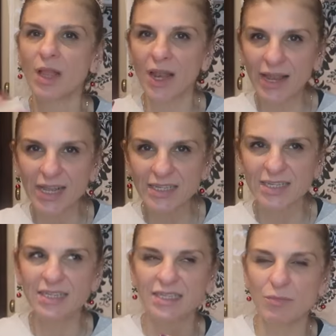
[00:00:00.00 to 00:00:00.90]
Like I
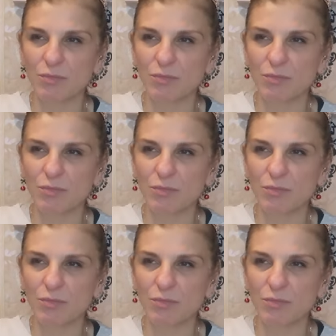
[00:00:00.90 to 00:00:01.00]
said,